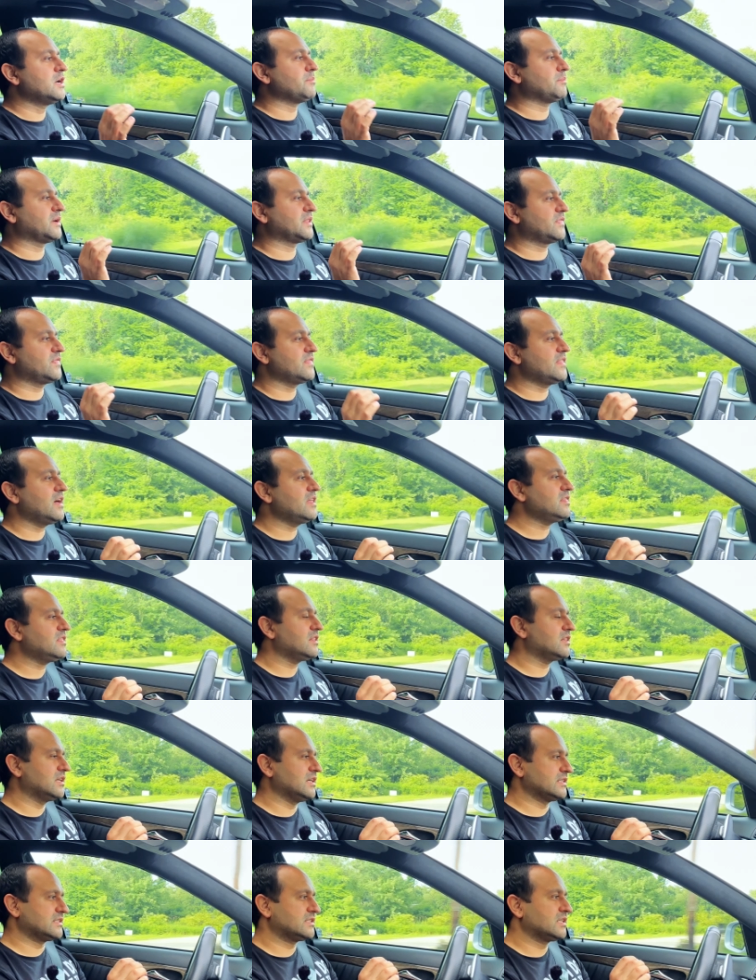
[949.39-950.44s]
but
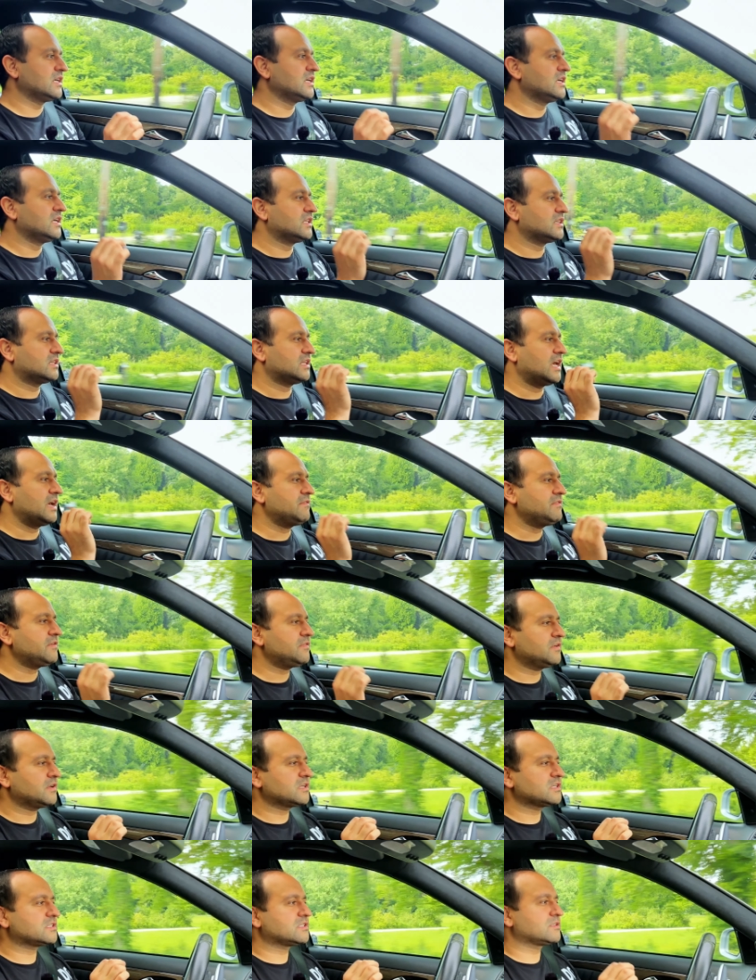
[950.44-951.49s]
nonetheless
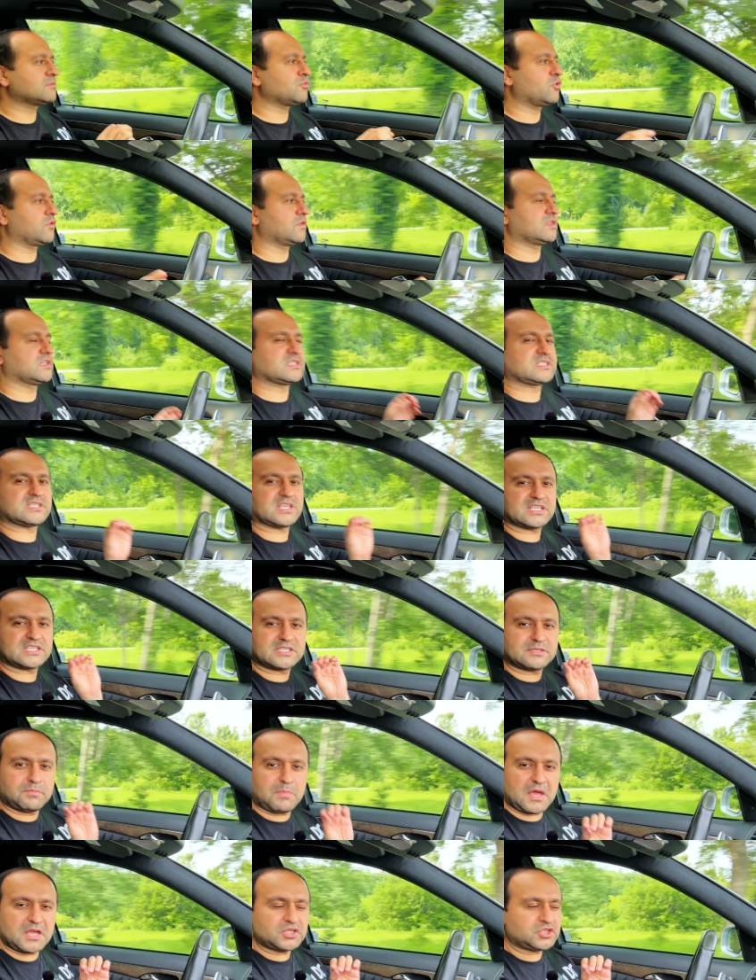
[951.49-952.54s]
everything is smoother, the
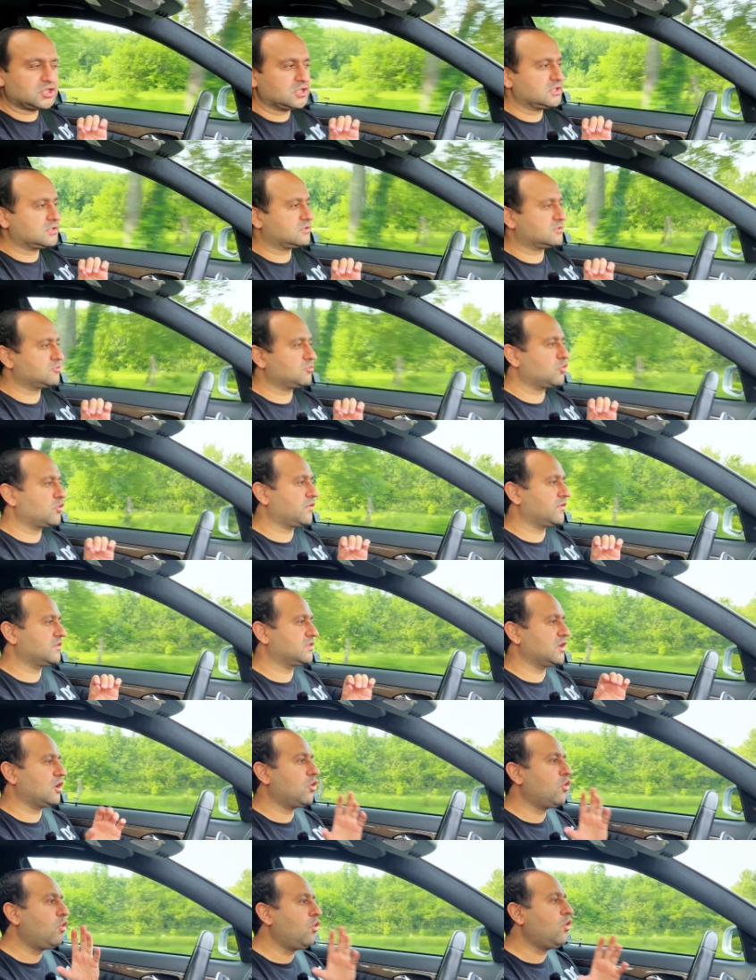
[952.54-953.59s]
suspension is smoother,
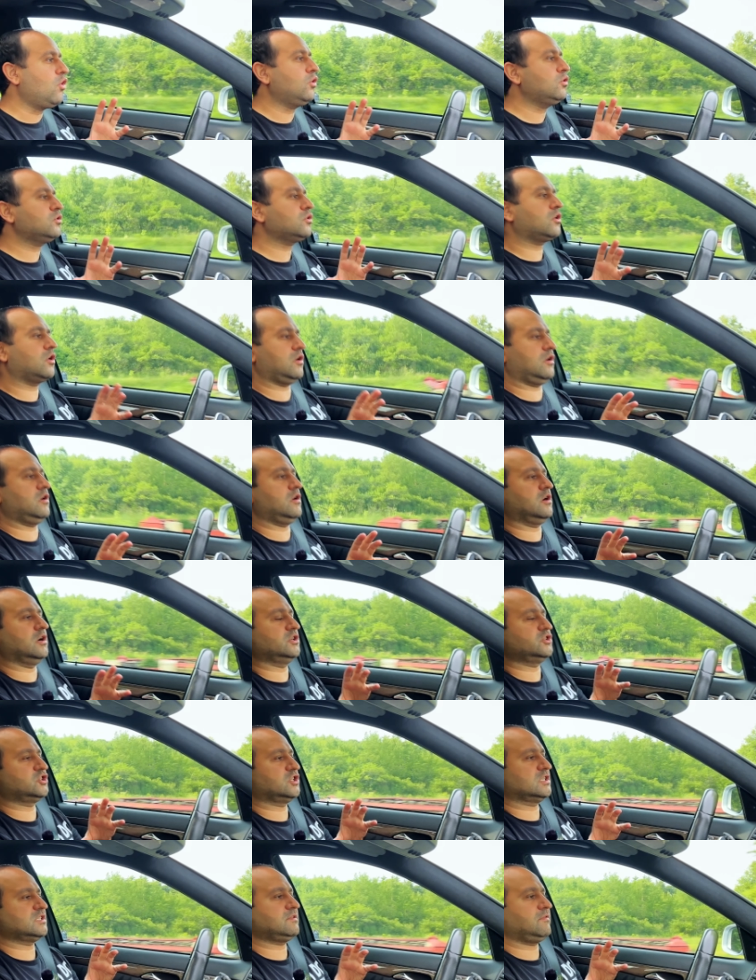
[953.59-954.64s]
the whole car
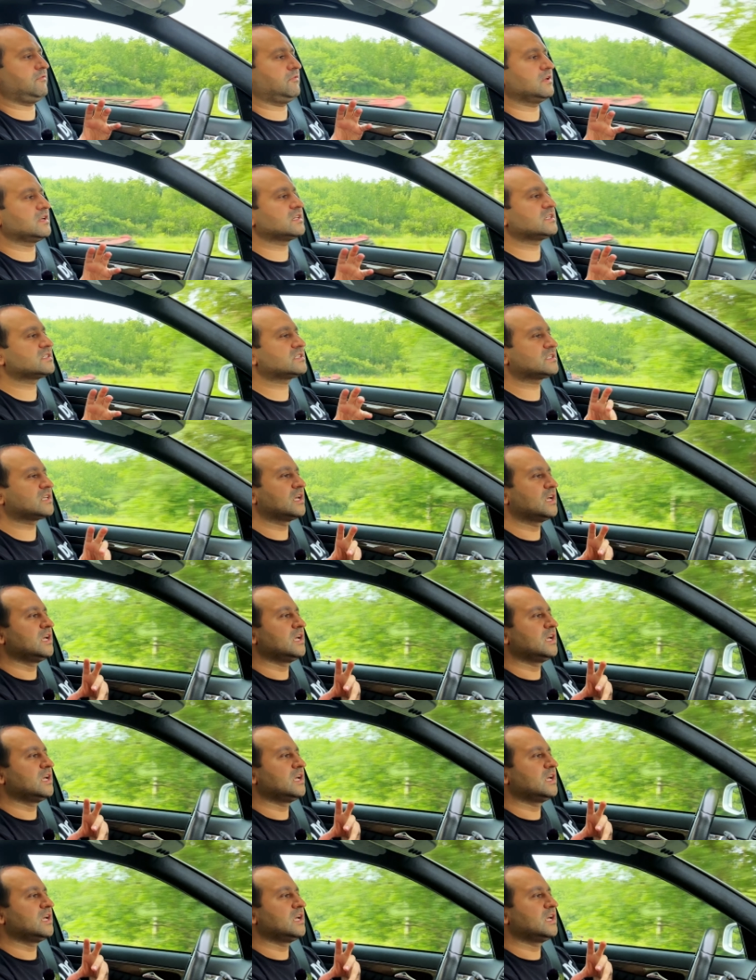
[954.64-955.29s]
just feels